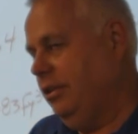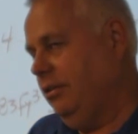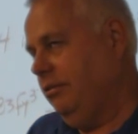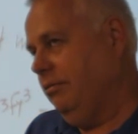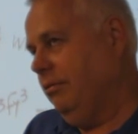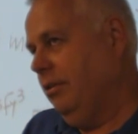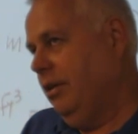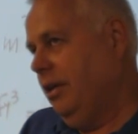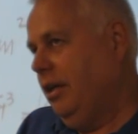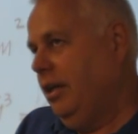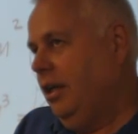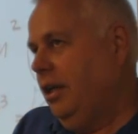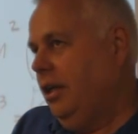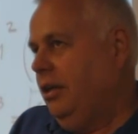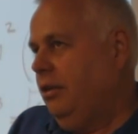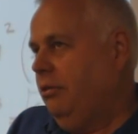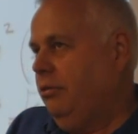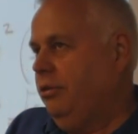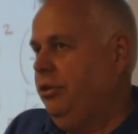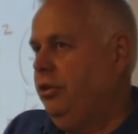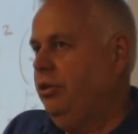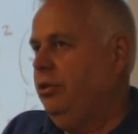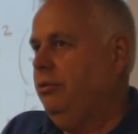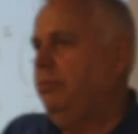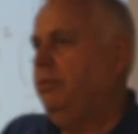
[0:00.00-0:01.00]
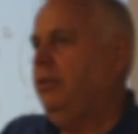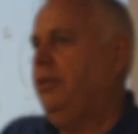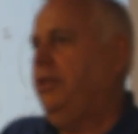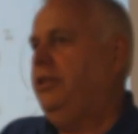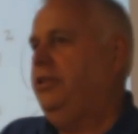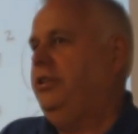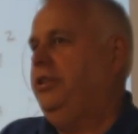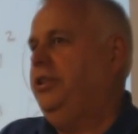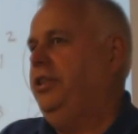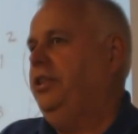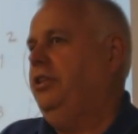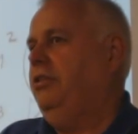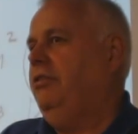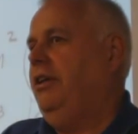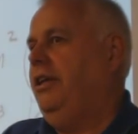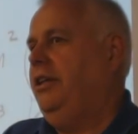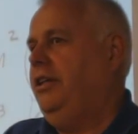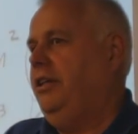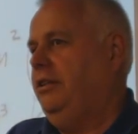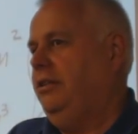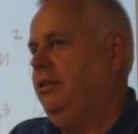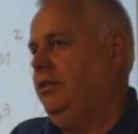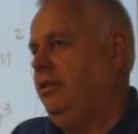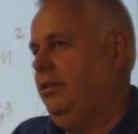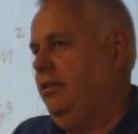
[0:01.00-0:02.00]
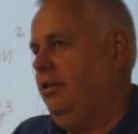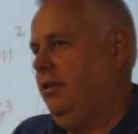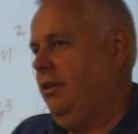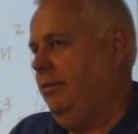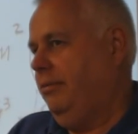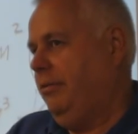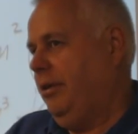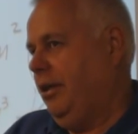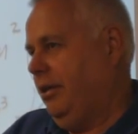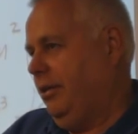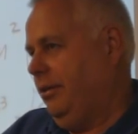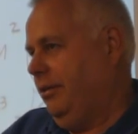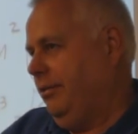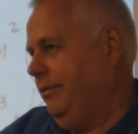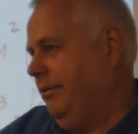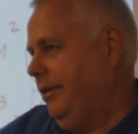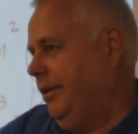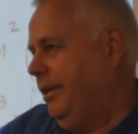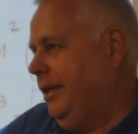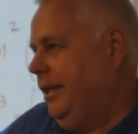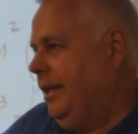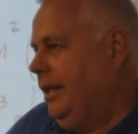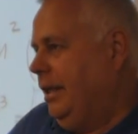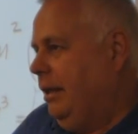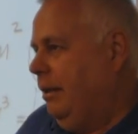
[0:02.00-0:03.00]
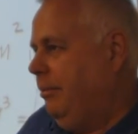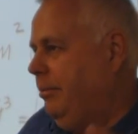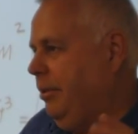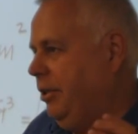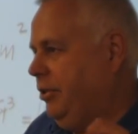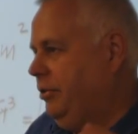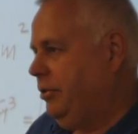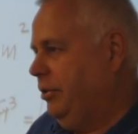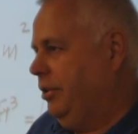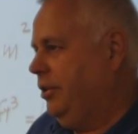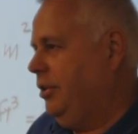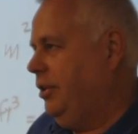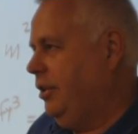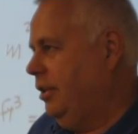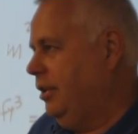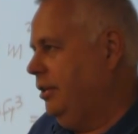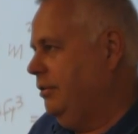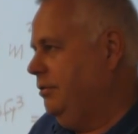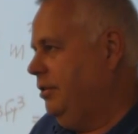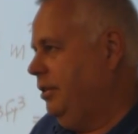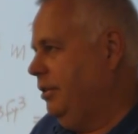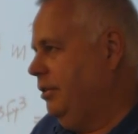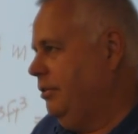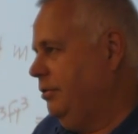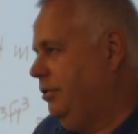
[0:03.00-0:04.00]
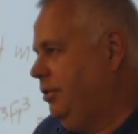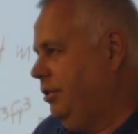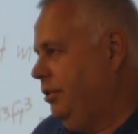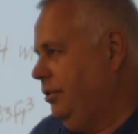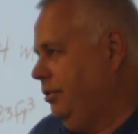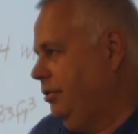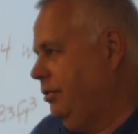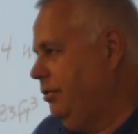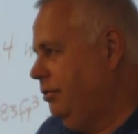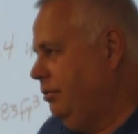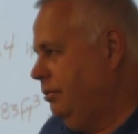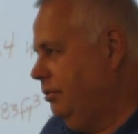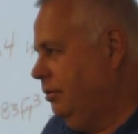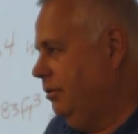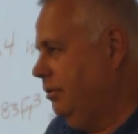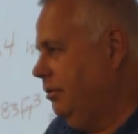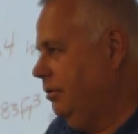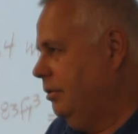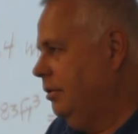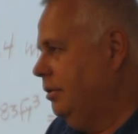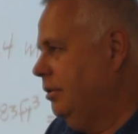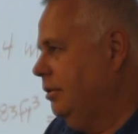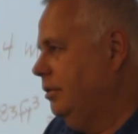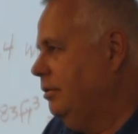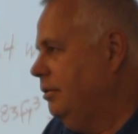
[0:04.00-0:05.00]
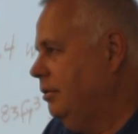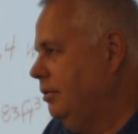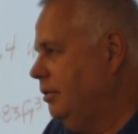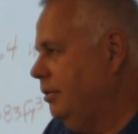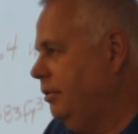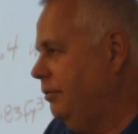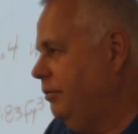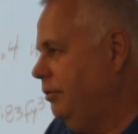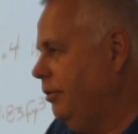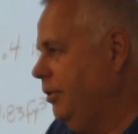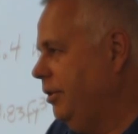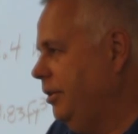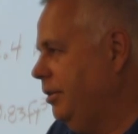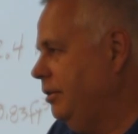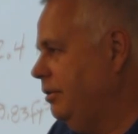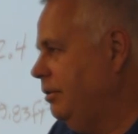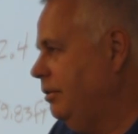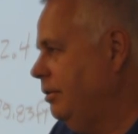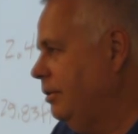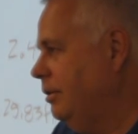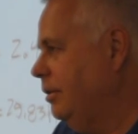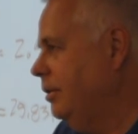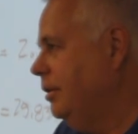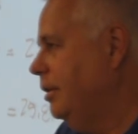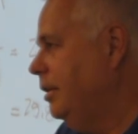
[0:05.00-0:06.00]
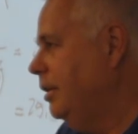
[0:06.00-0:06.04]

The renewable energy credits are about a metric ton of CO2 avoided.